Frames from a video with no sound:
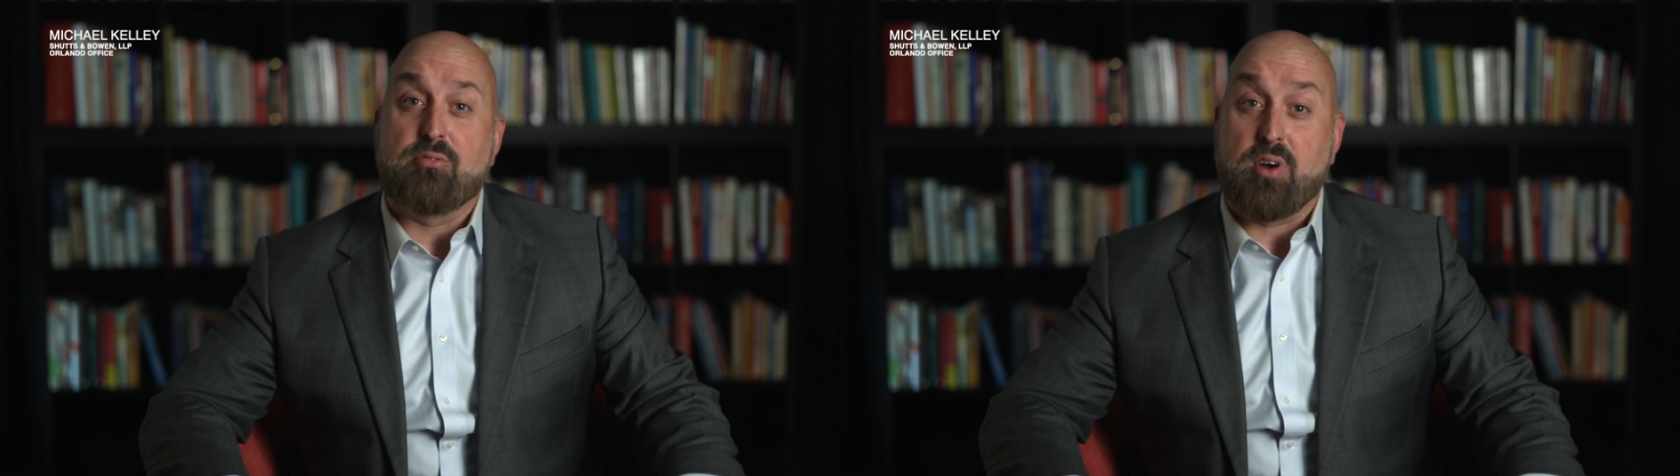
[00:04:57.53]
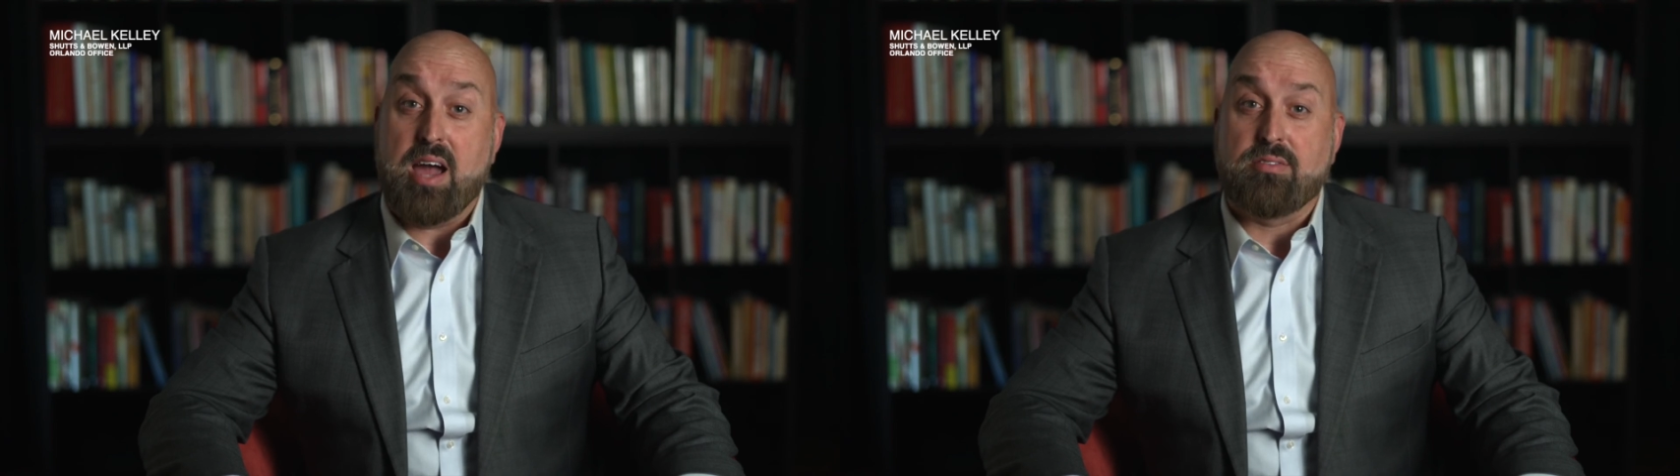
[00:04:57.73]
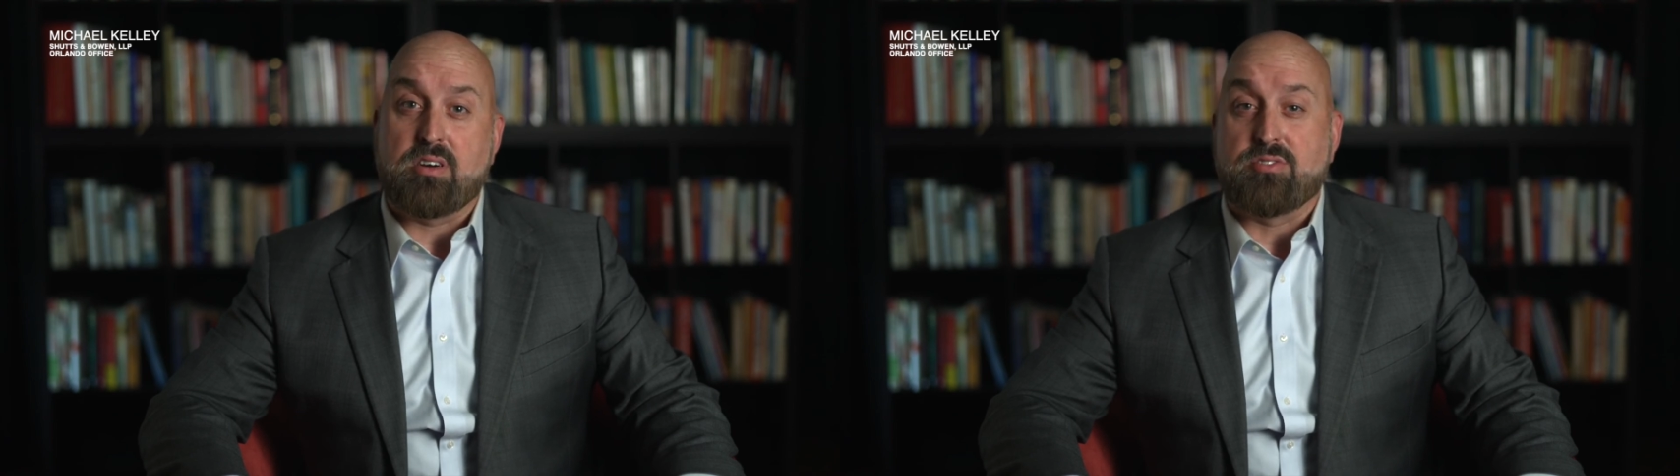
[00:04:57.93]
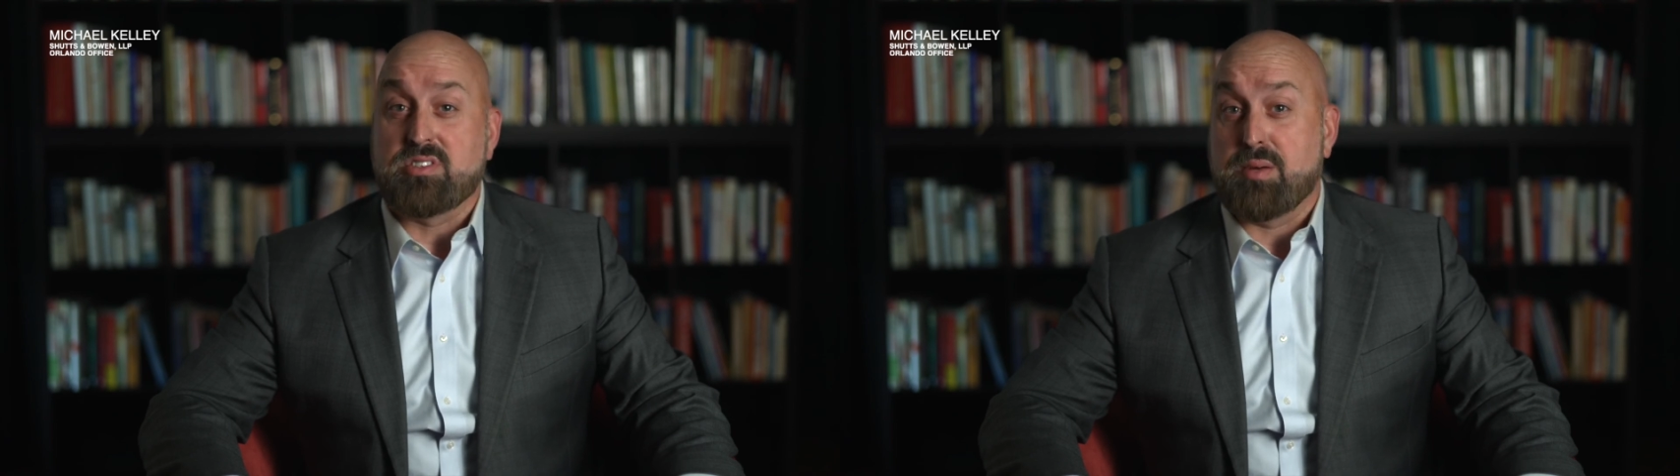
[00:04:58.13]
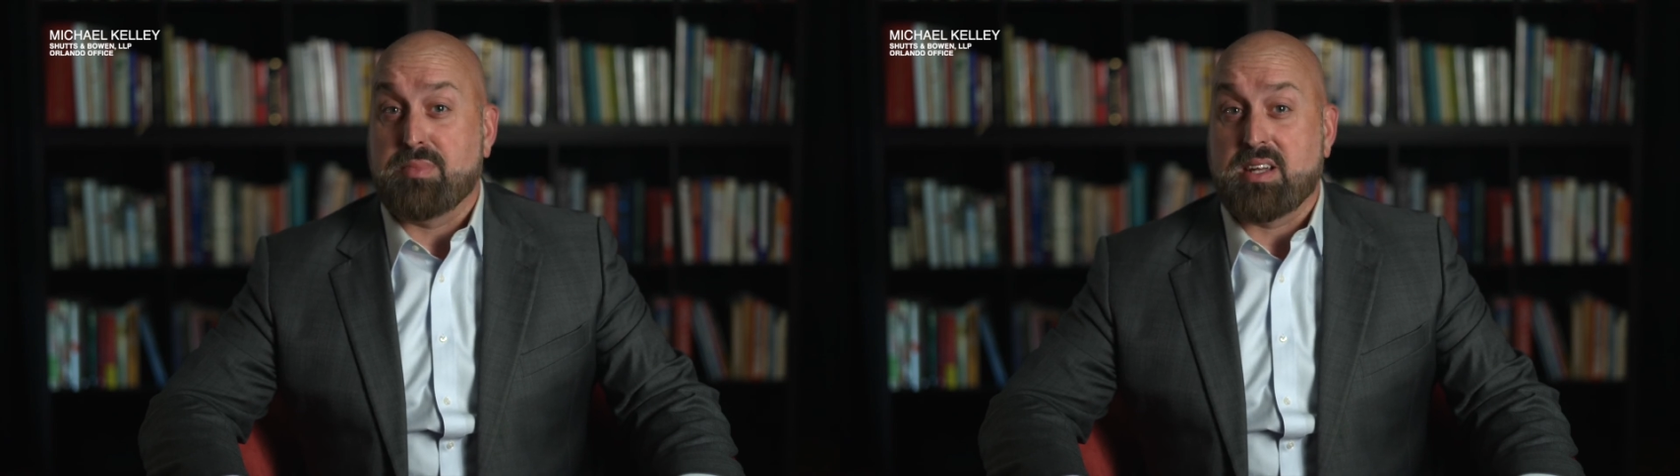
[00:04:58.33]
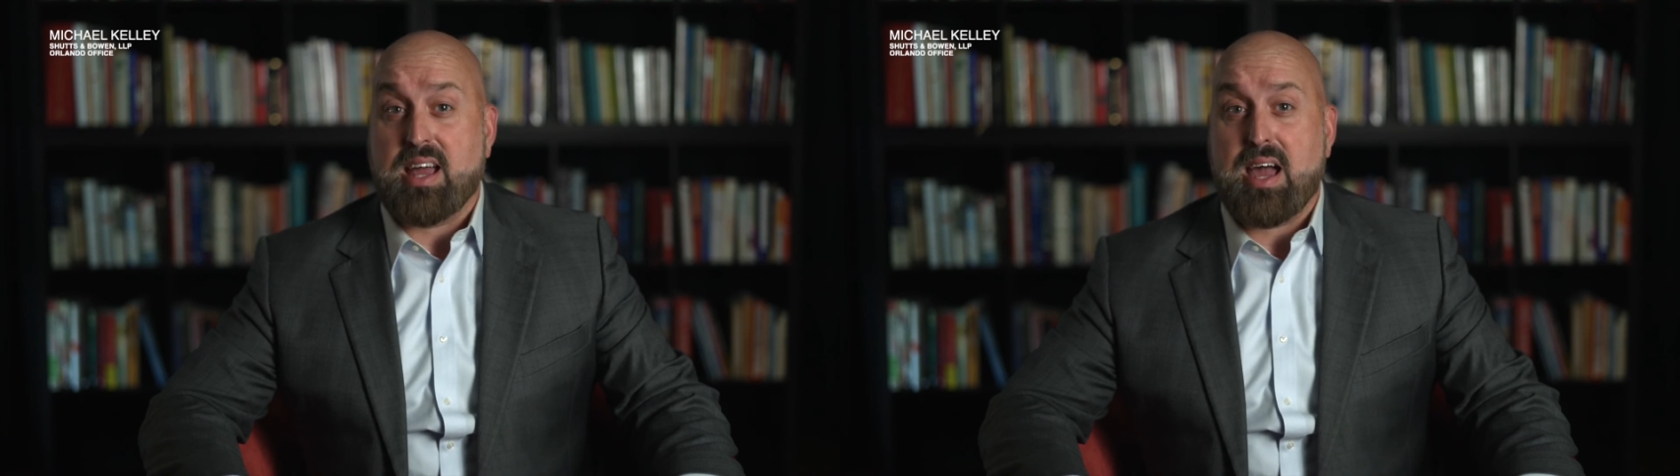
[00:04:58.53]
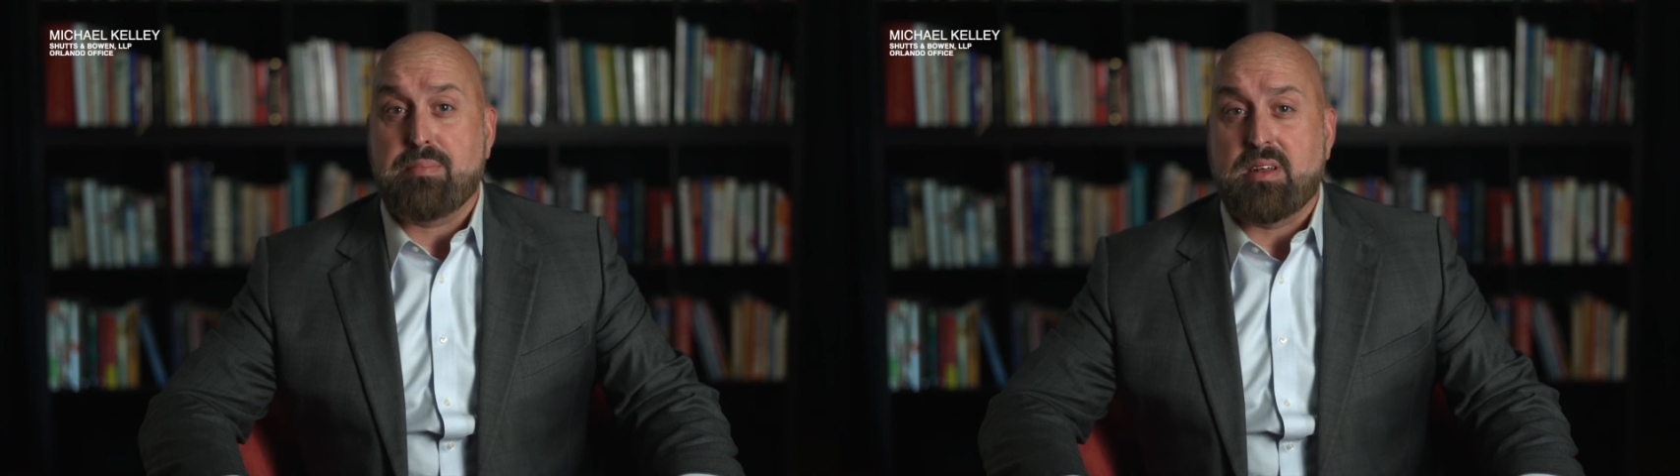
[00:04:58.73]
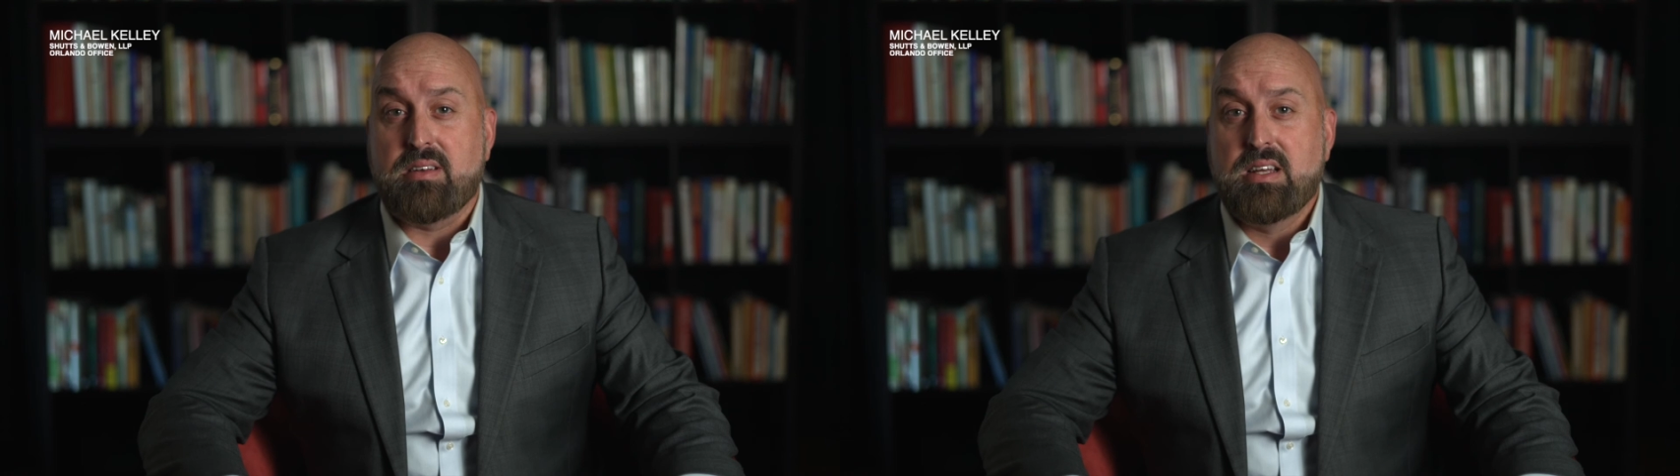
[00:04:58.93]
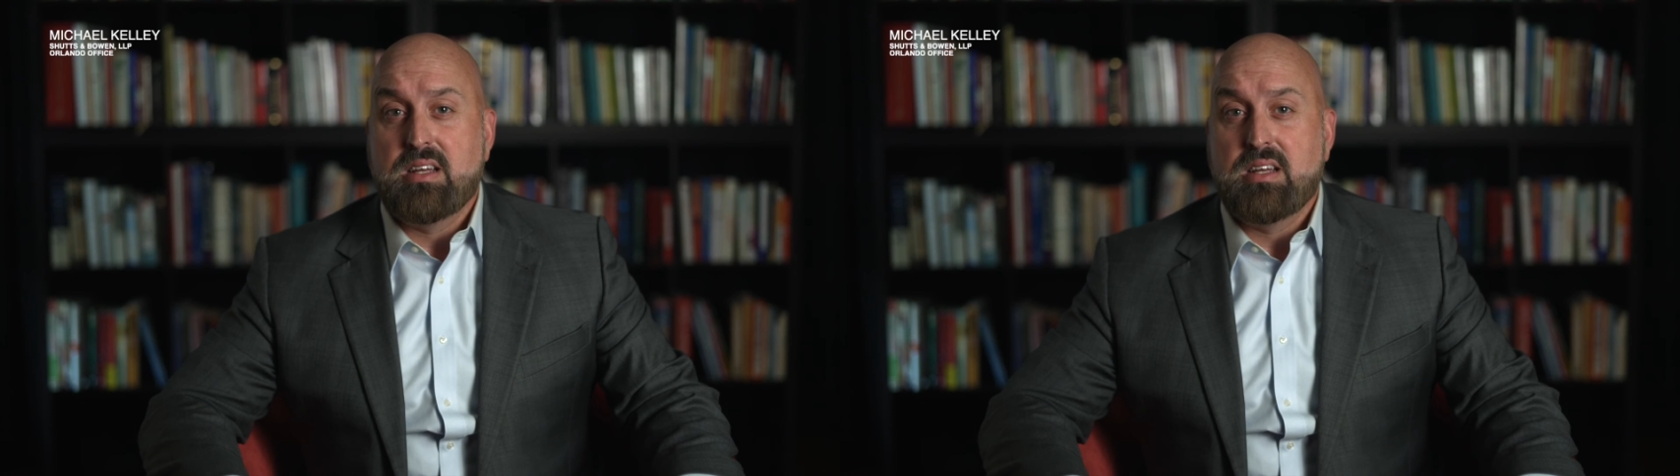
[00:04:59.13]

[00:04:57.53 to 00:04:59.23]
forever for something to happen.